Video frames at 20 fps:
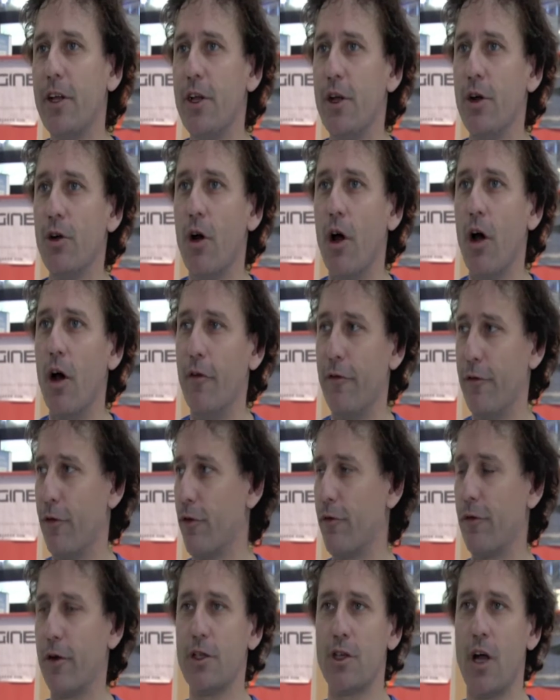euro
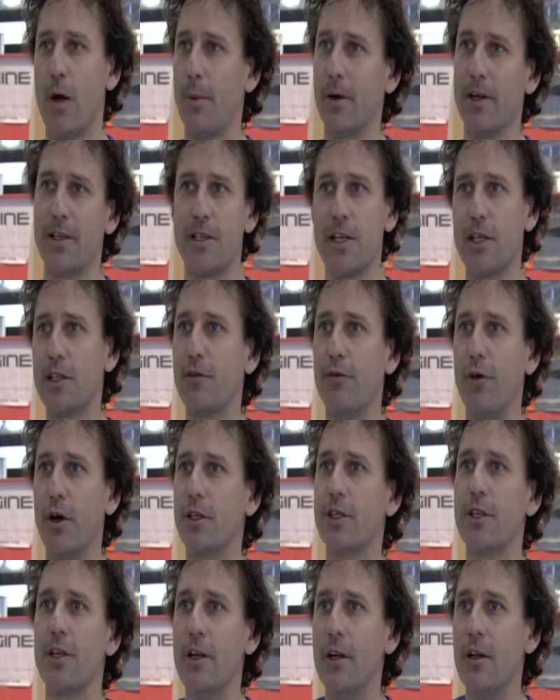for example, a
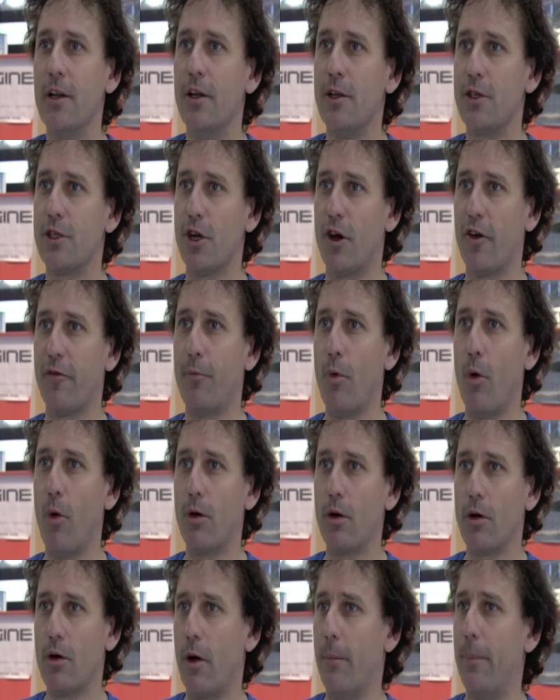6-foot
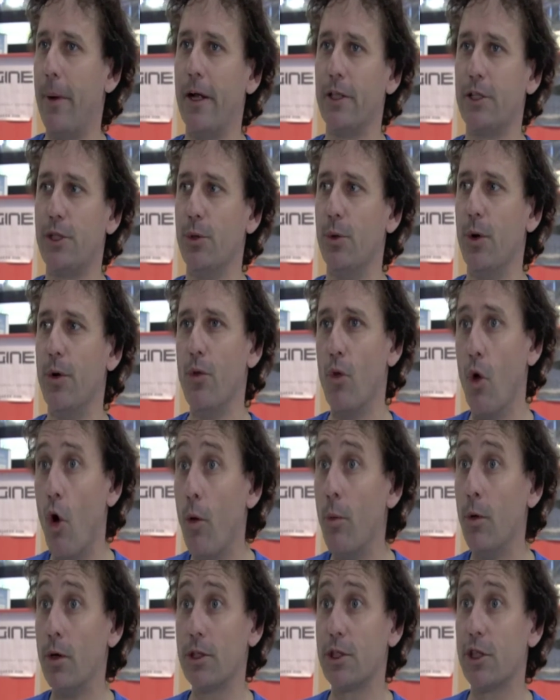surfboard, compared to a
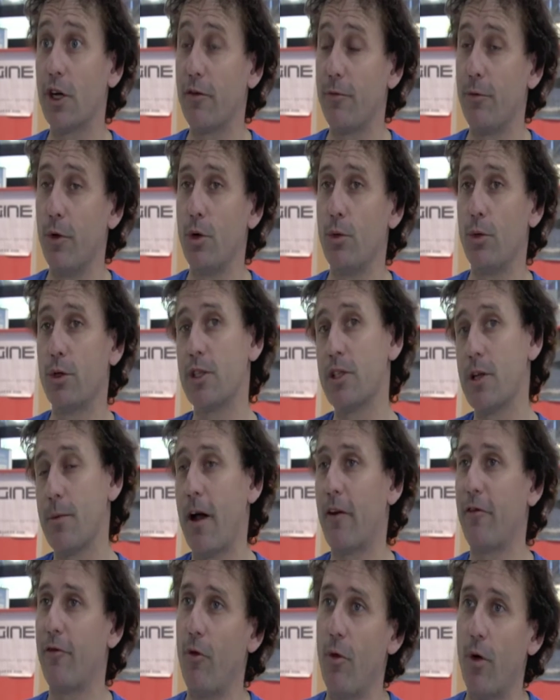normal surfboard, which is
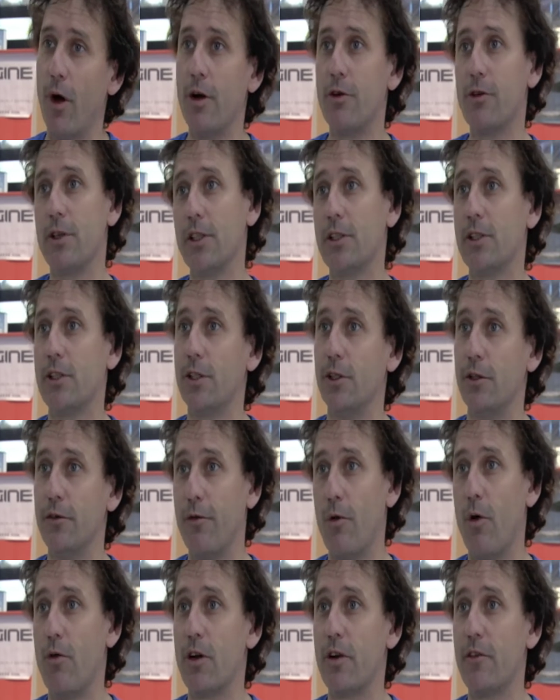about 400 to
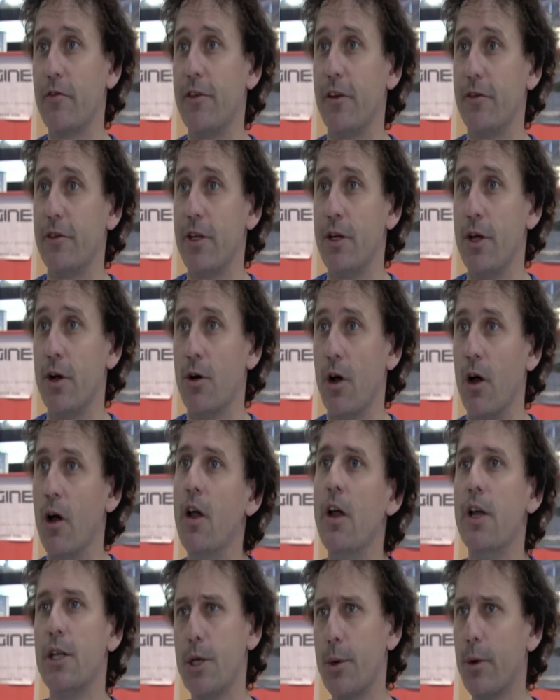450 euro.
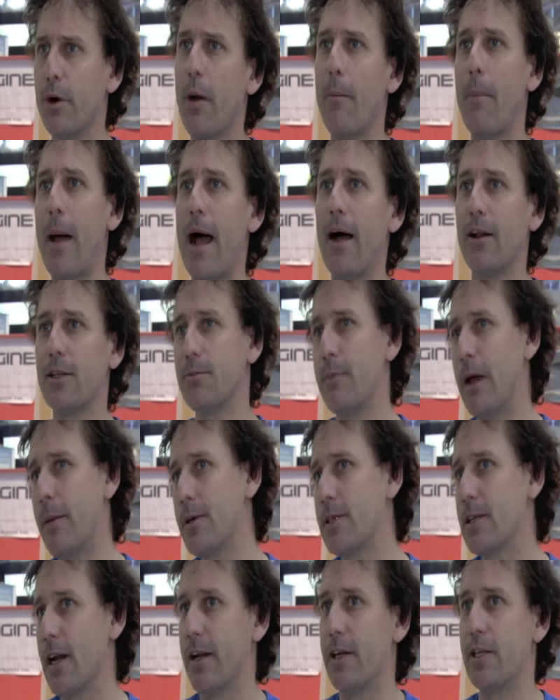So we're about, maybe
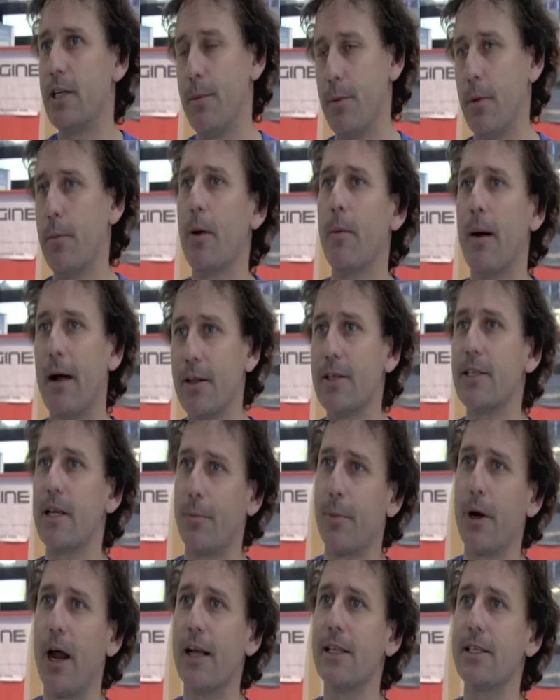slightly cheaper, but about the same
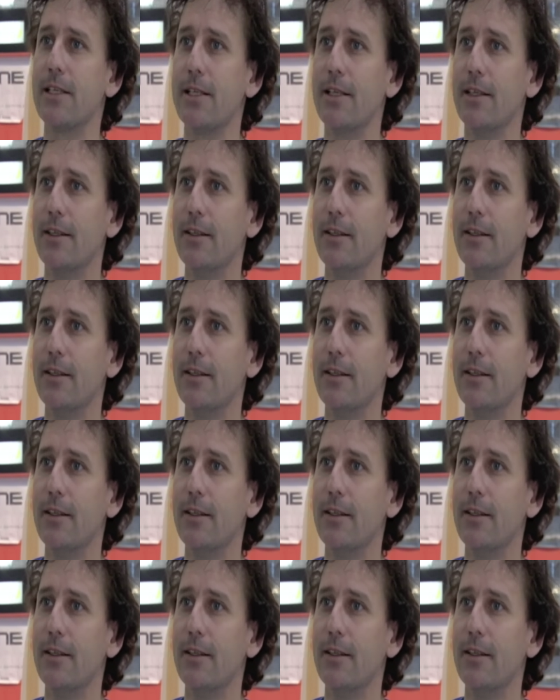price.